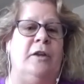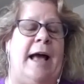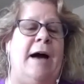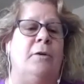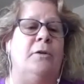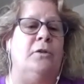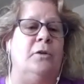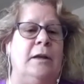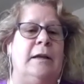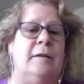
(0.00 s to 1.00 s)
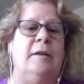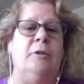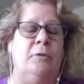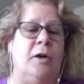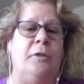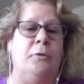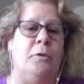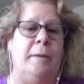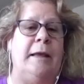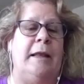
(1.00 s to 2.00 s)
it out. So it continues on through
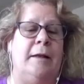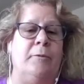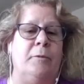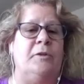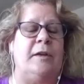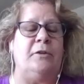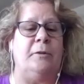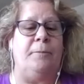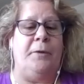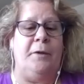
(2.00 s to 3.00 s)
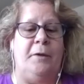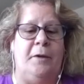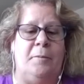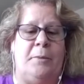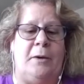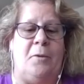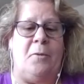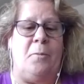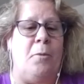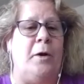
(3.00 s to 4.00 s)
the beginning of a recession. But
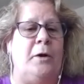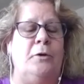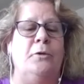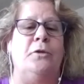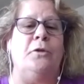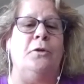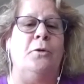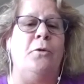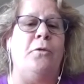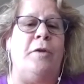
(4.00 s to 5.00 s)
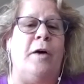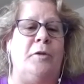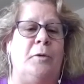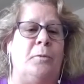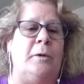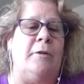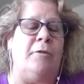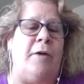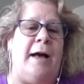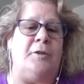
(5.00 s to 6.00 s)
boy, you felt it really
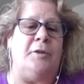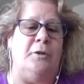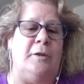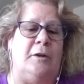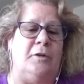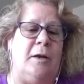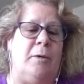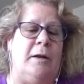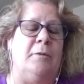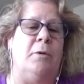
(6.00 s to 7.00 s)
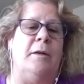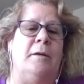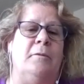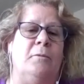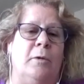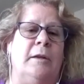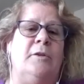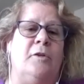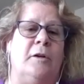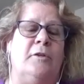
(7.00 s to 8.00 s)
fast in 2008 when it
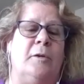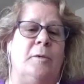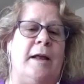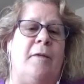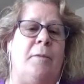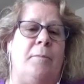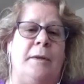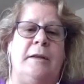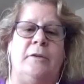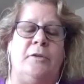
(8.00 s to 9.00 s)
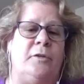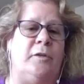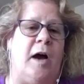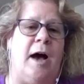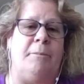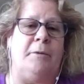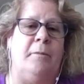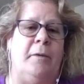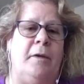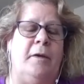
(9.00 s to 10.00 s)
really started slowing down. The bidding stopped,
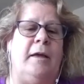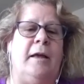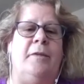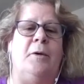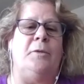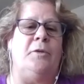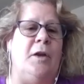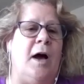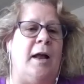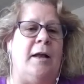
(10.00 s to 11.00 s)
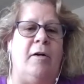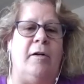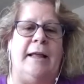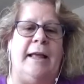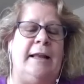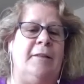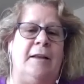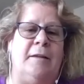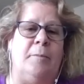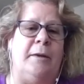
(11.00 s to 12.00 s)
and there was not hardly
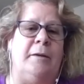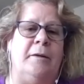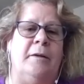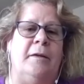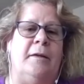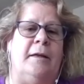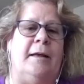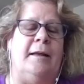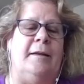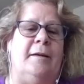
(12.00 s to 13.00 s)
anything to bid. And